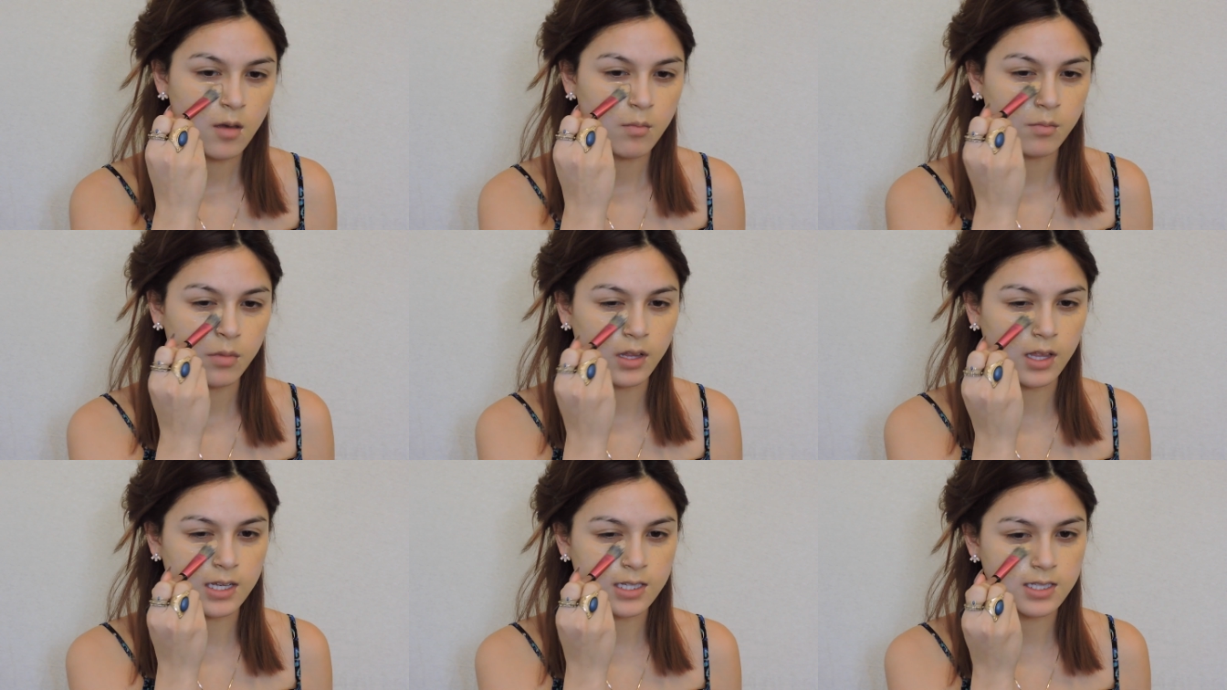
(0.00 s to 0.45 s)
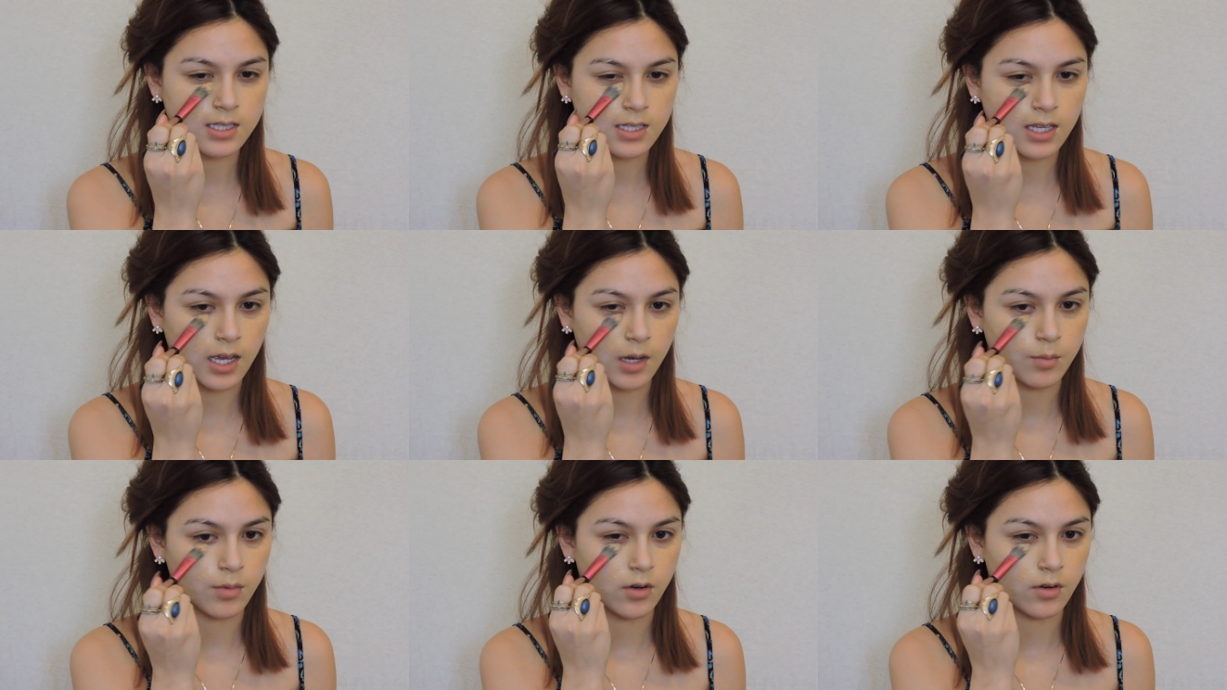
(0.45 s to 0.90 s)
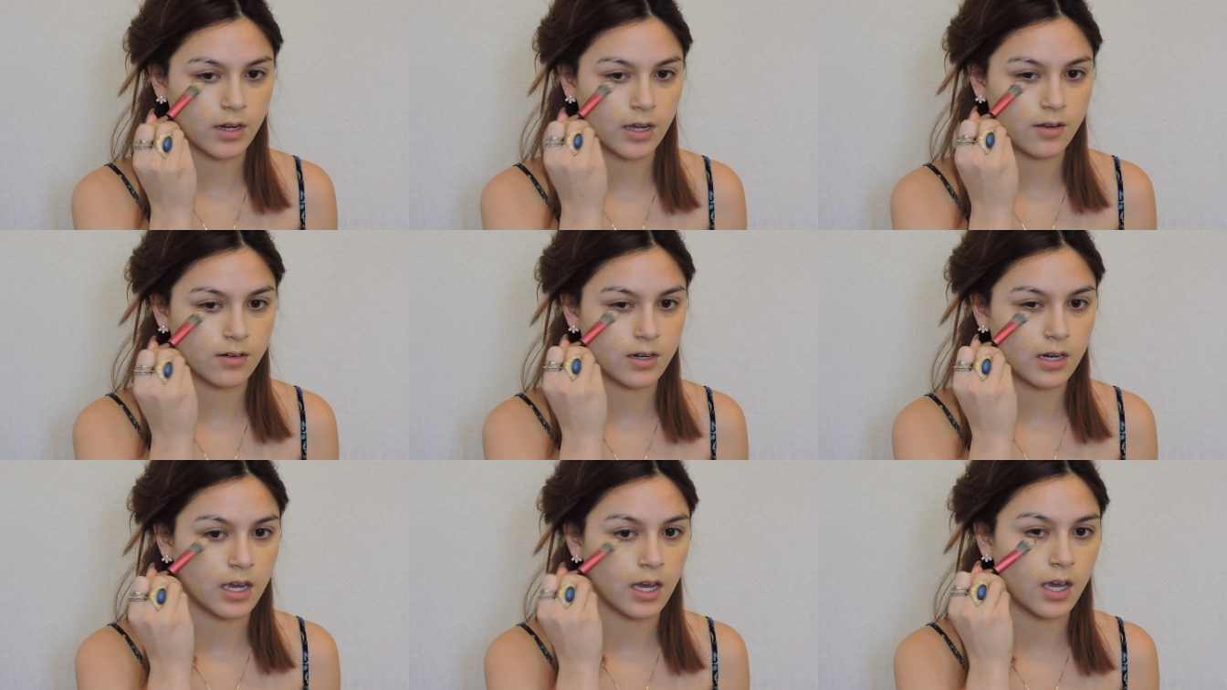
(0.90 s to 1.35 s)
plus I broke
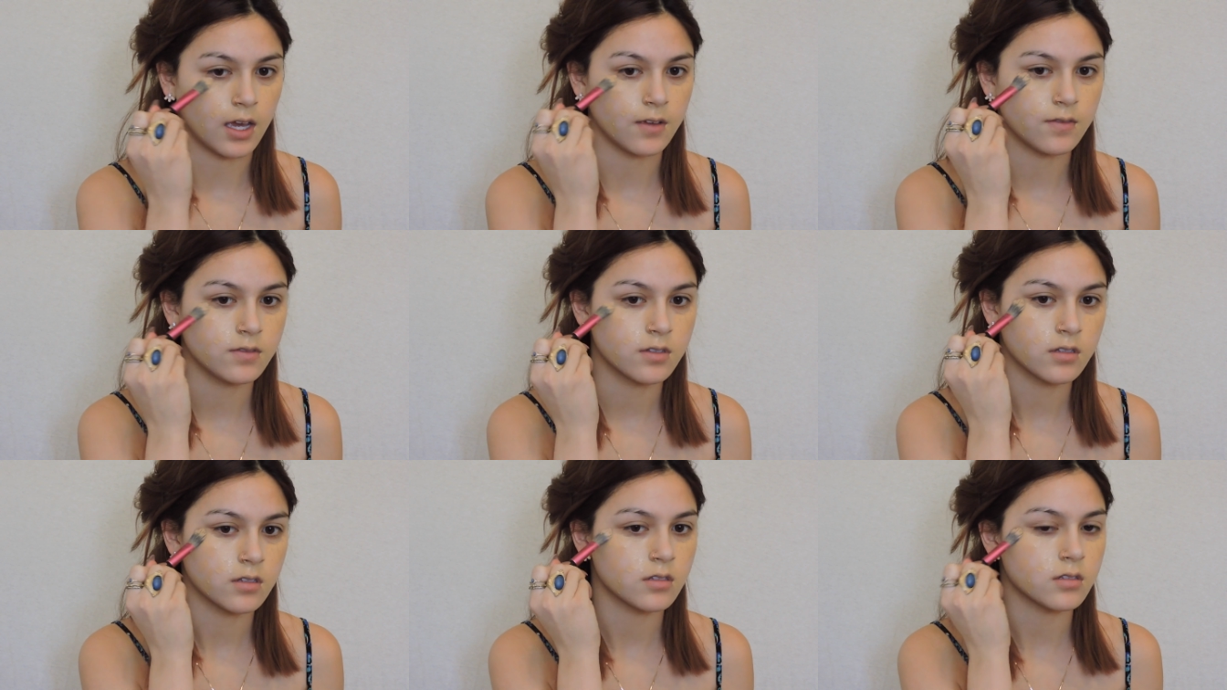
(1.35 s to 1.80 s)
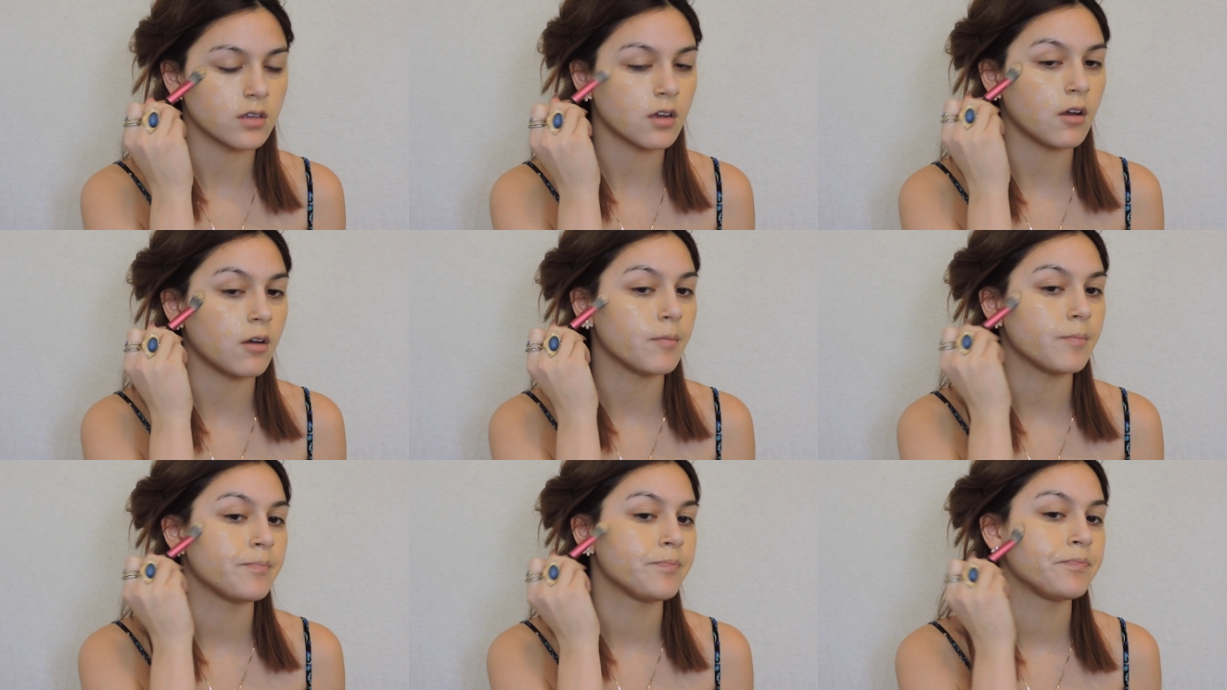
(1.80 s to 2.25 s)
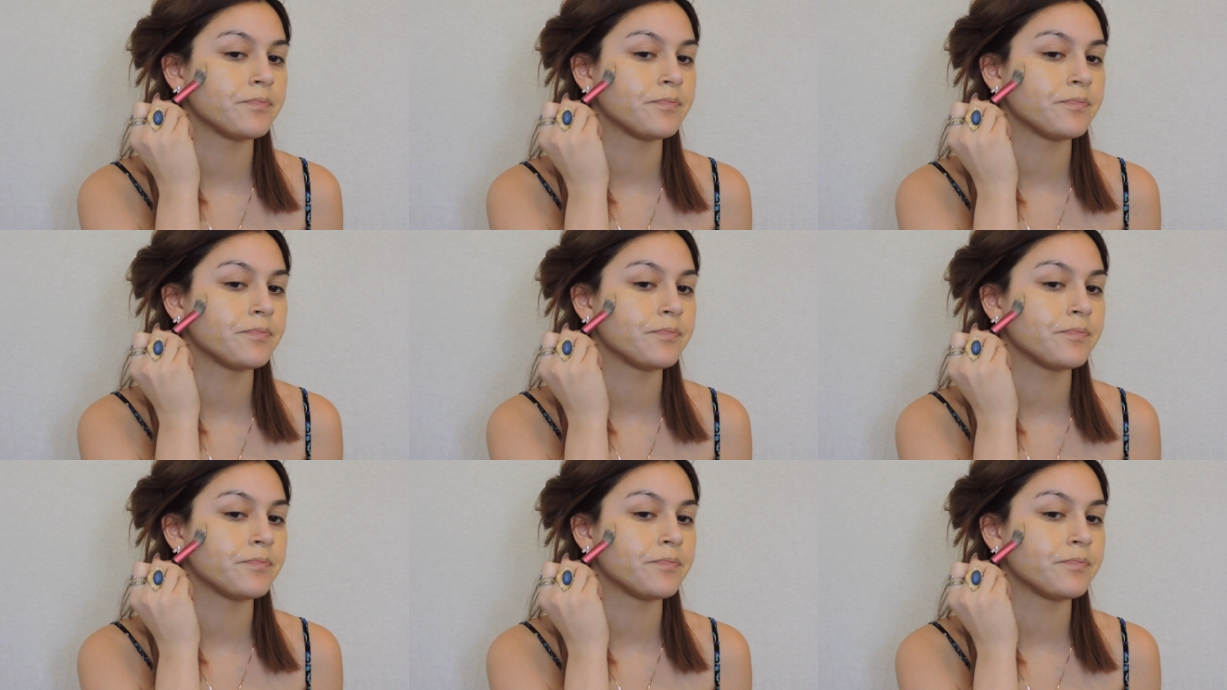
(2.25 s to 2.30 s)
out in hives, so.